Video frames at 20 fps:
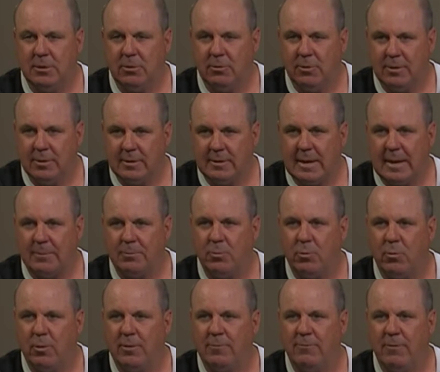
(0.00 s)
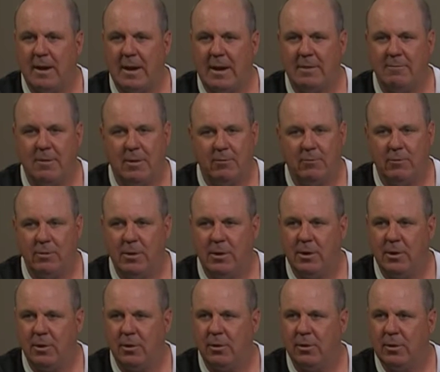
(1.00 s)
are in the top 25 every
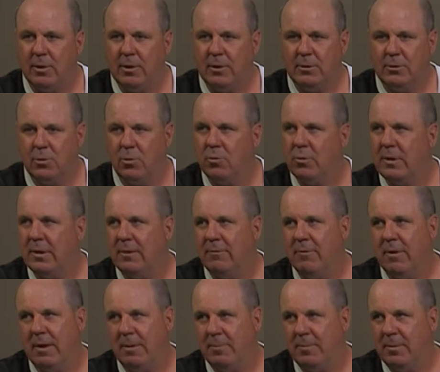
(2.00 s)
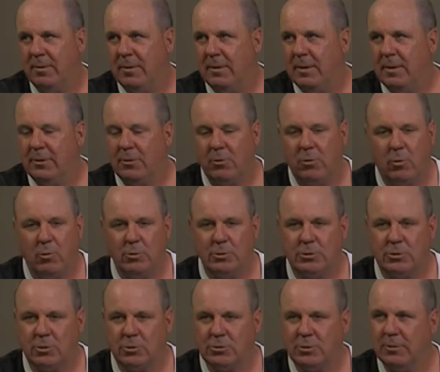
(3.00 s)
year don't give up. They're always
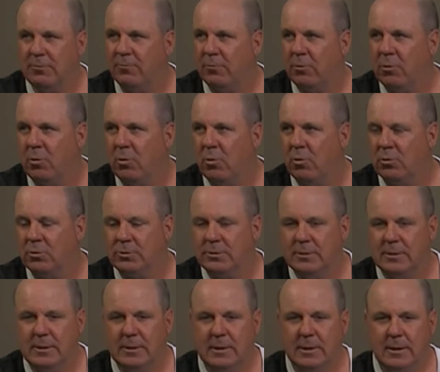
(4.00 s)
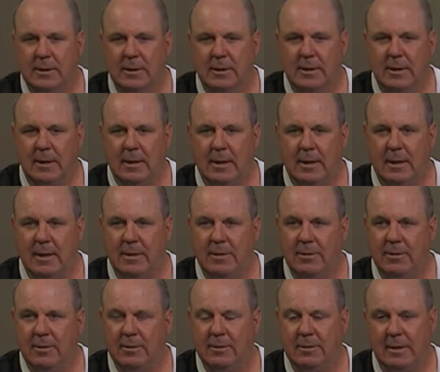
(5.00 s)
searching for goals.
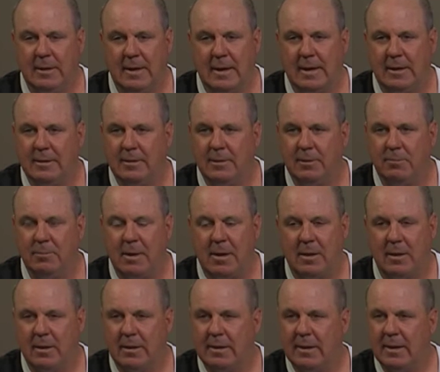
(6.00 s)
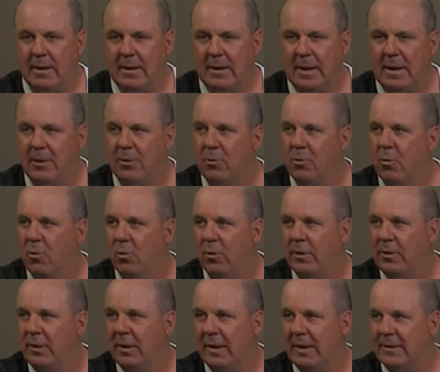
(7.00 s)
And they got a penalty kick and a goal
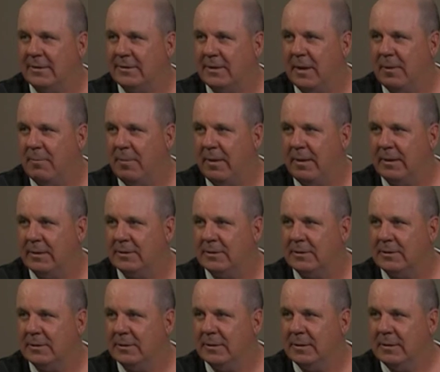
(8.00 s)
in the last 10 minutes.